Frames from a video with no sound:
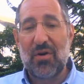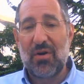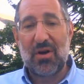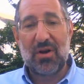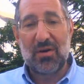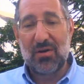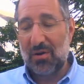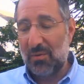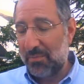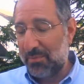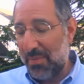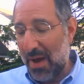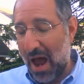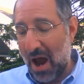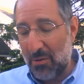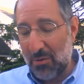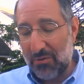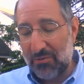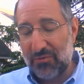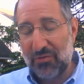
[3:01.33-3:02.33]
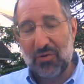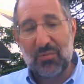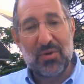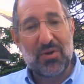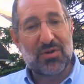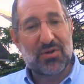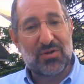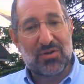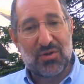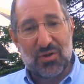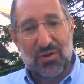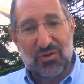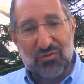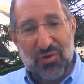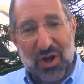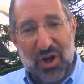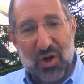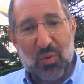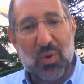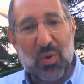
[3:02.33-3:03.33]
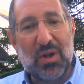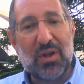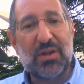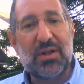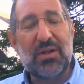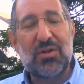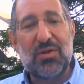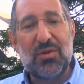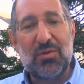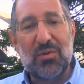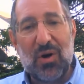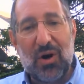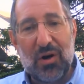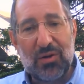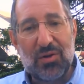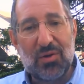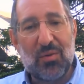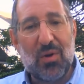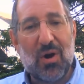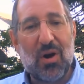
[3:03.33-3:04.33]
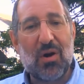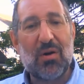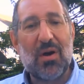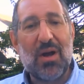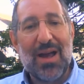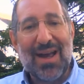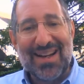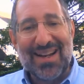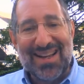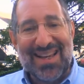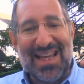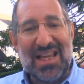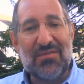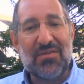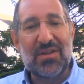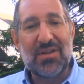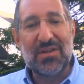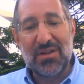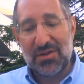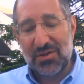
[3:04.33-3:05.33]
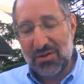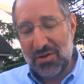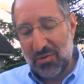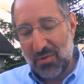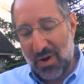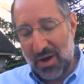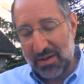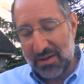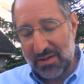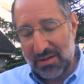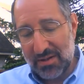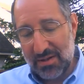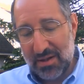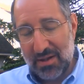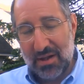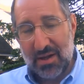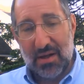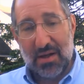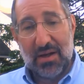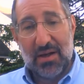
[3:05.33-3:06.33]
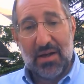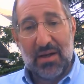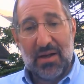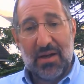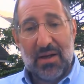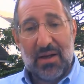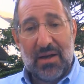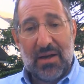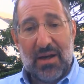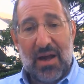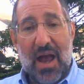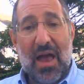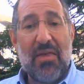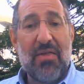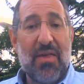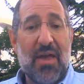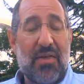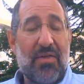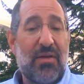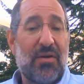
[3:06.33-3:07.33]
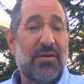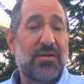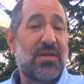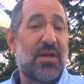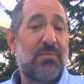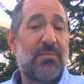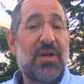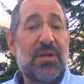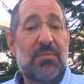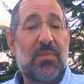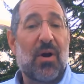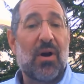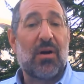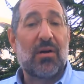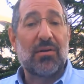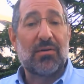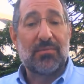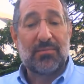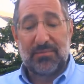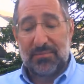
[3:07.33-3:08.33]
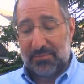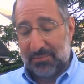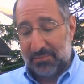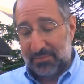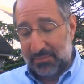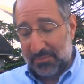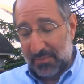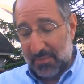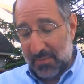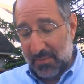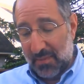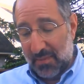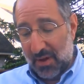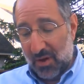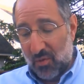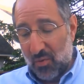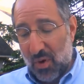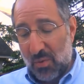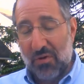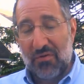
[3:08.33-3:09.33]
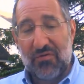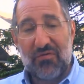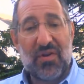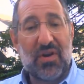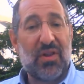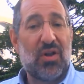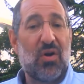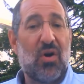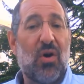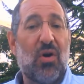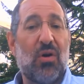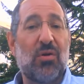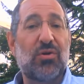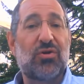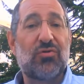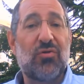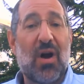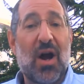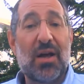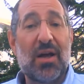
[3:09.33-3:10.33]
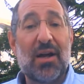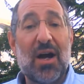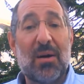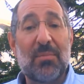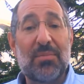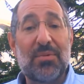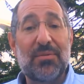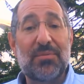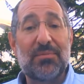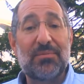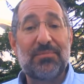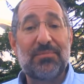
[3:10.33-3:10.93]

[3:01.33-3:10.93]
very powerful, but there's a sort of tranquility to our an evenness to us. And then there's a midbar, when we're feeling all dried up,